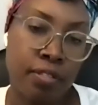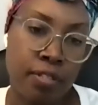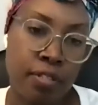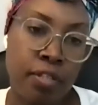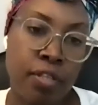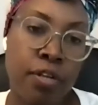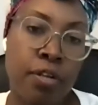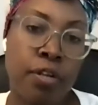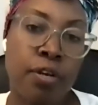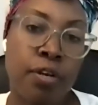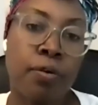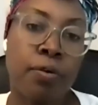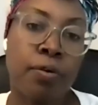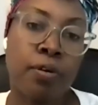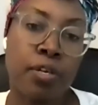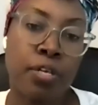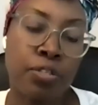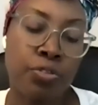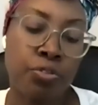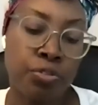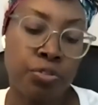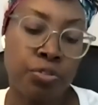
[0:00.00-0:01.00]
you know
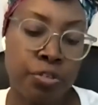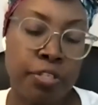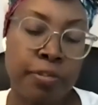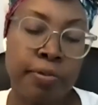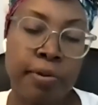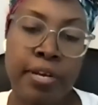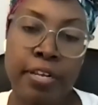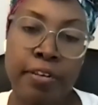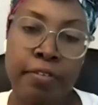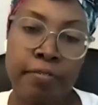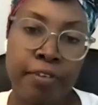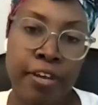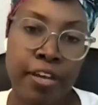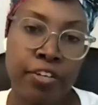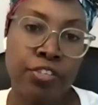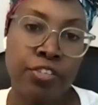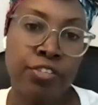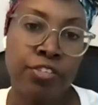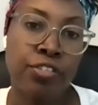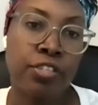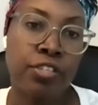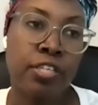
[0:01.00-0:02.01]
concerns about
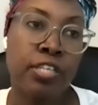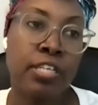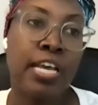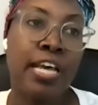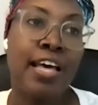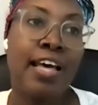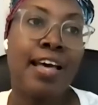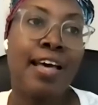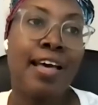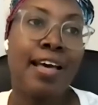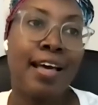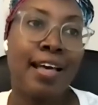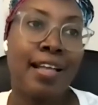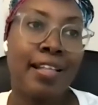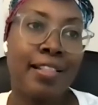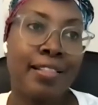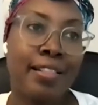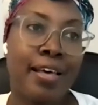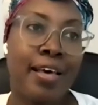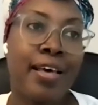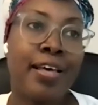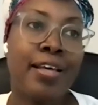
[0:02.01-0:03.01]
infection,
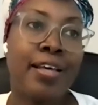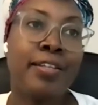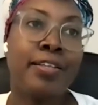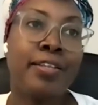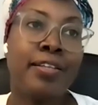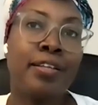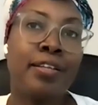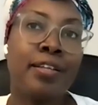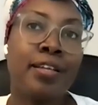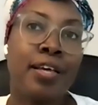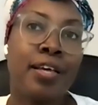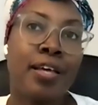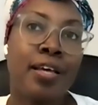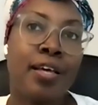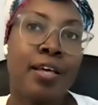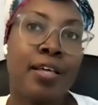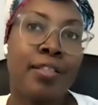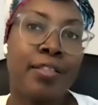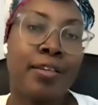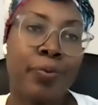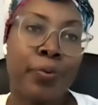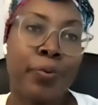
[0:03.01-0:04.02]
and then
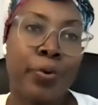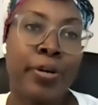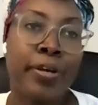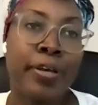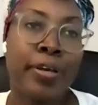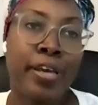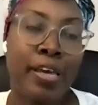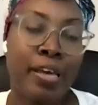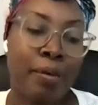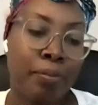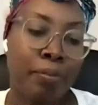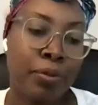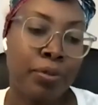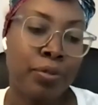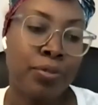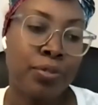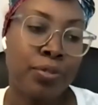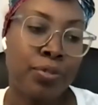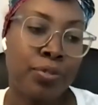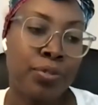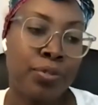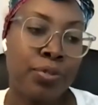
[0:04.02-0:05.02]
they weren't
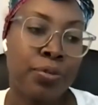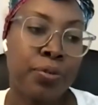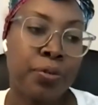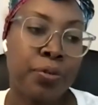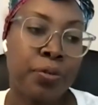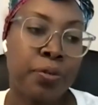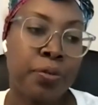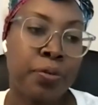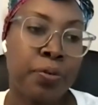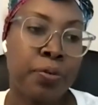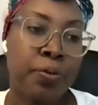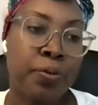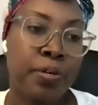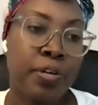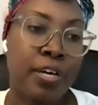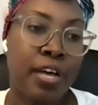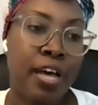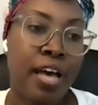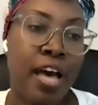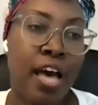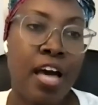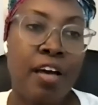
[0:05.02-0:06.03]
able to
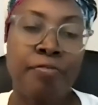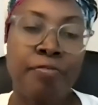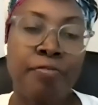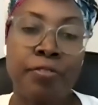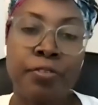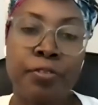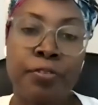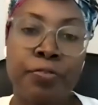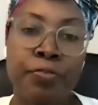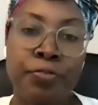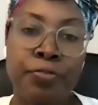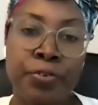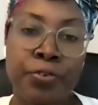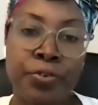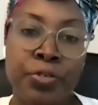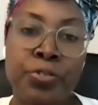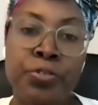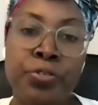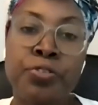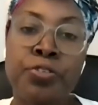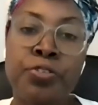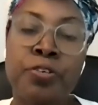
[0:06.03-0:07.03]
have
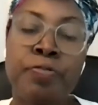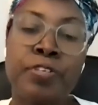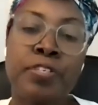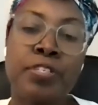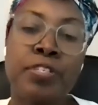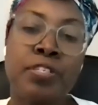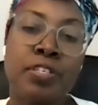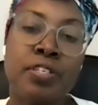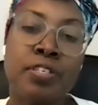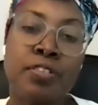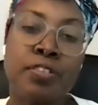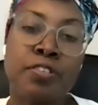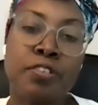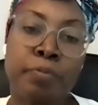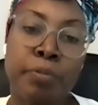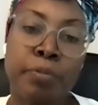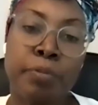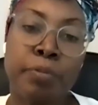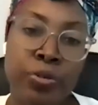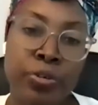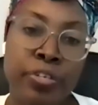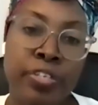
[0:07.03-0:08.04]
funeral services or
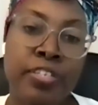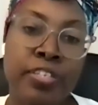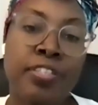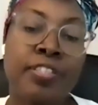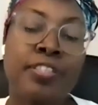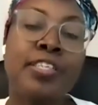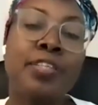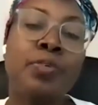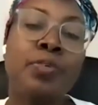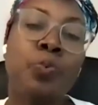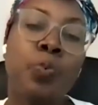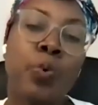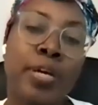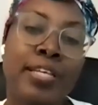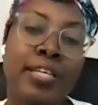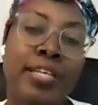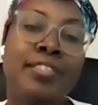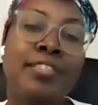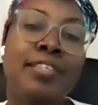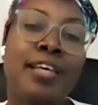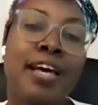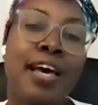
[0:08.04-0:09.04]
memorials in
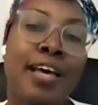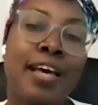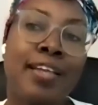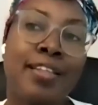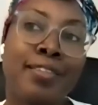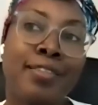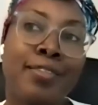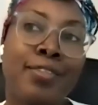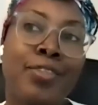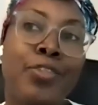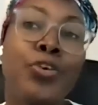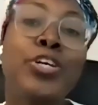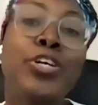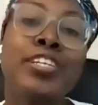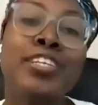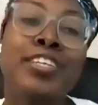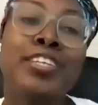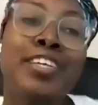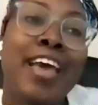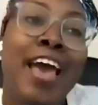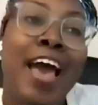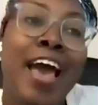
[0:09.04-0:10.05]
ways that you
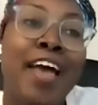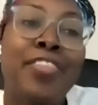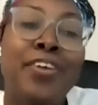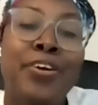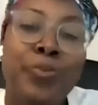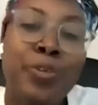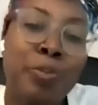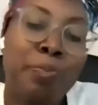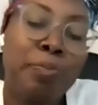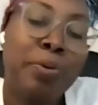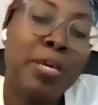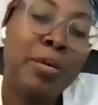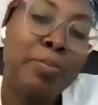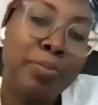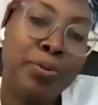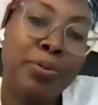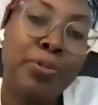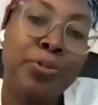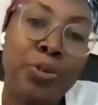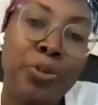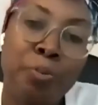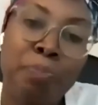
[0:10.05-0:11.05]
couldn't gather with
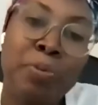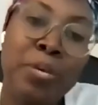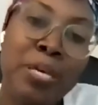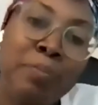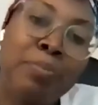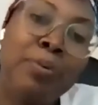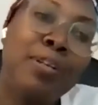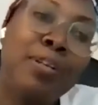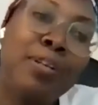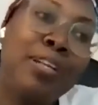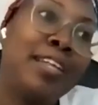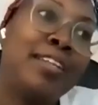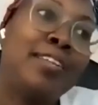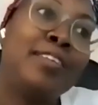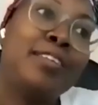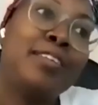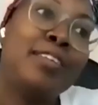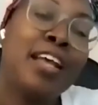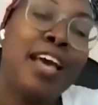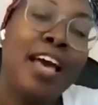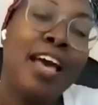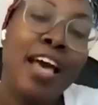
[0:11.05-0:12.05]
people, your people
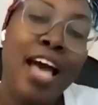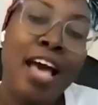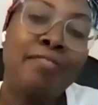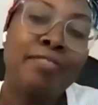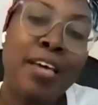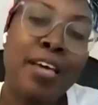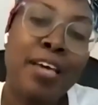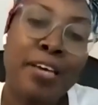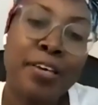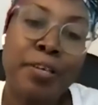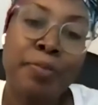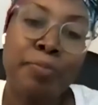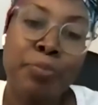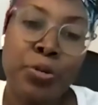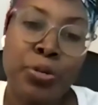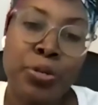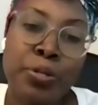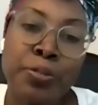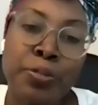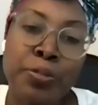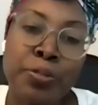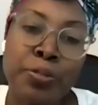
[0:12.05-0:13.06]
and had that
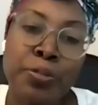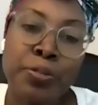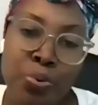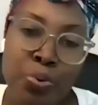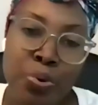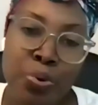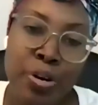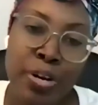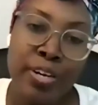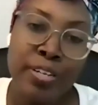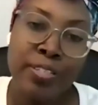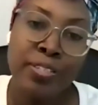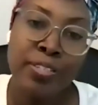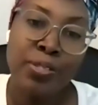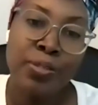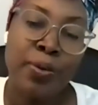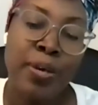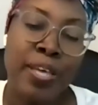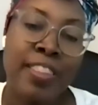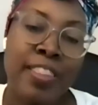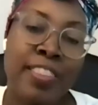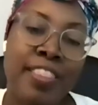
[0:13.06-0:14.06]
communal support.
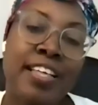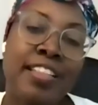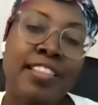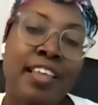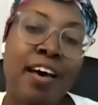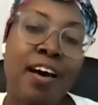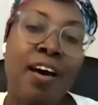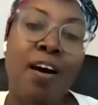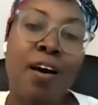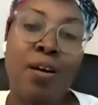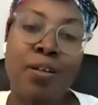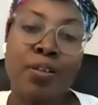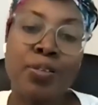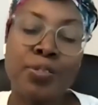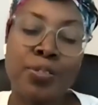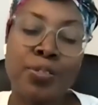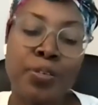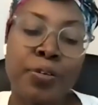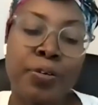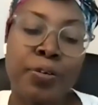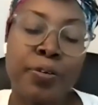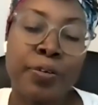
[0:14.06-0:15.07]
So I think that
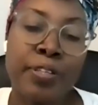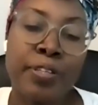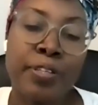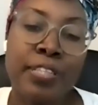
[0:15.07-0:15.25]
also